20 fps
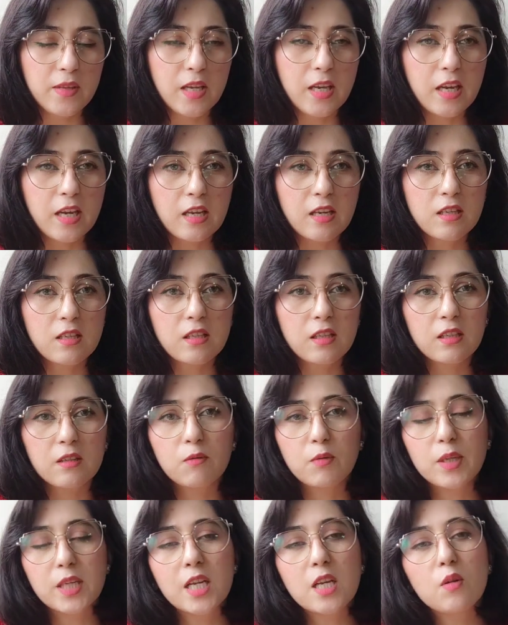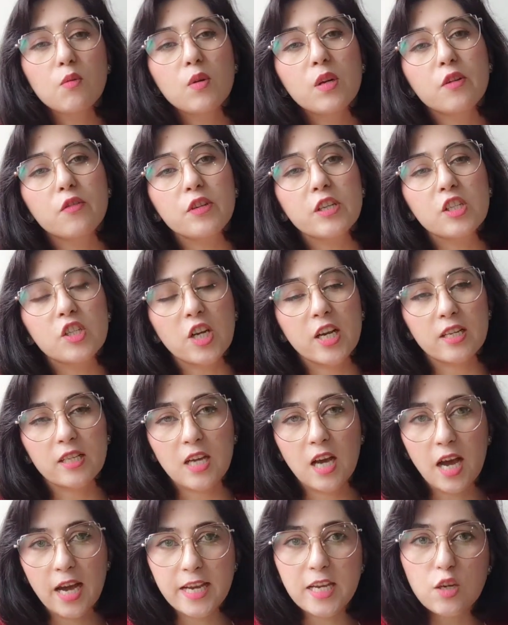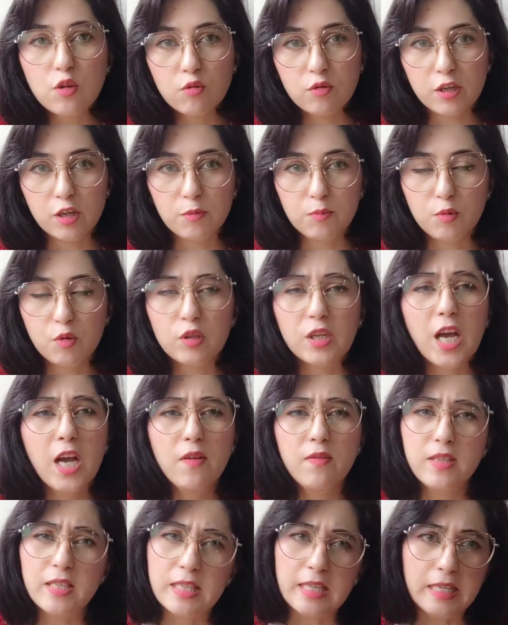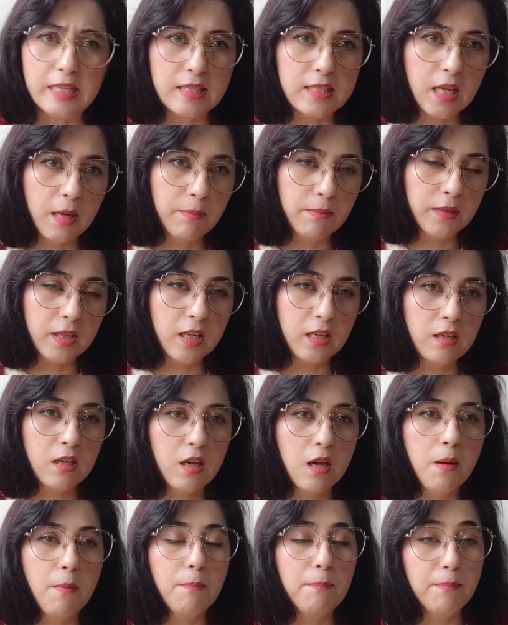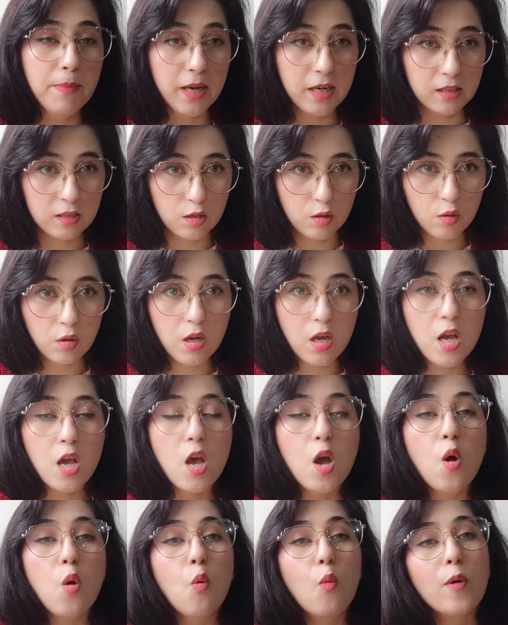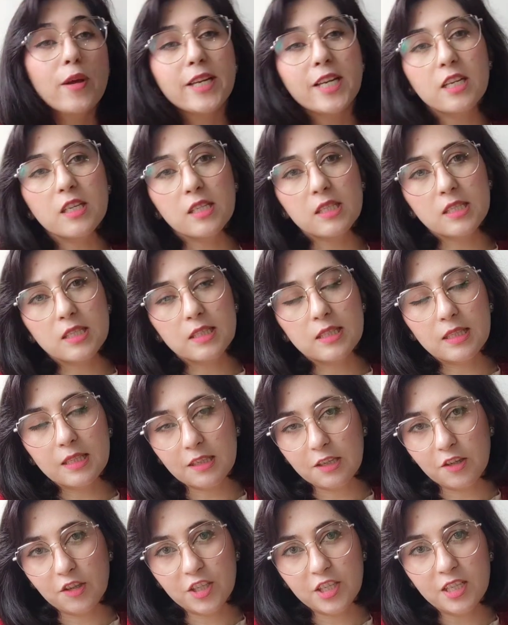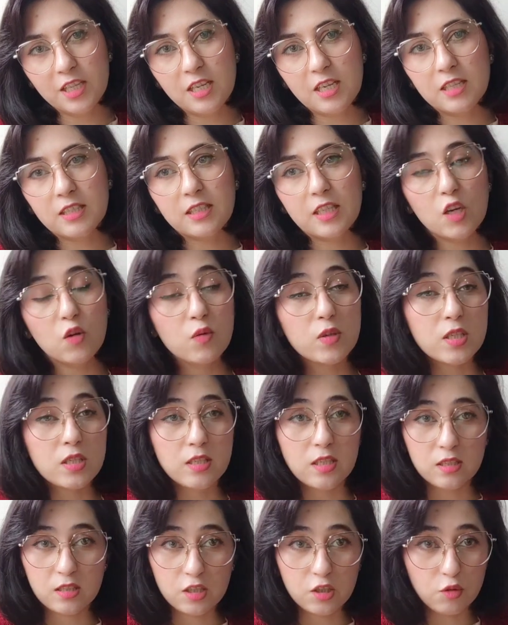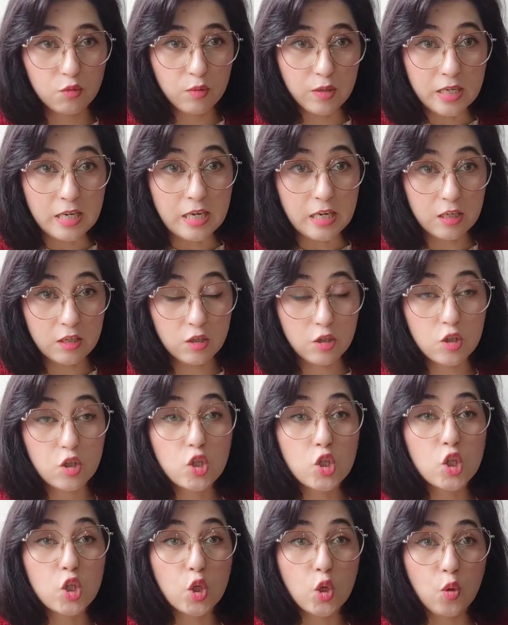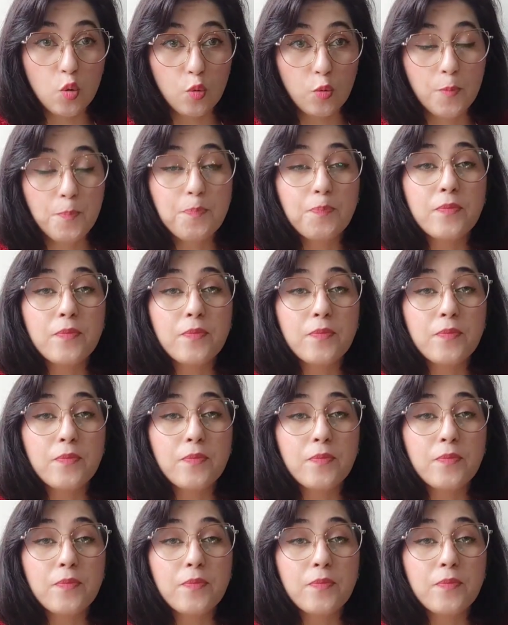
and when I will reach at Haikou airport I will eat something. But when I reached there was nothing to eat. So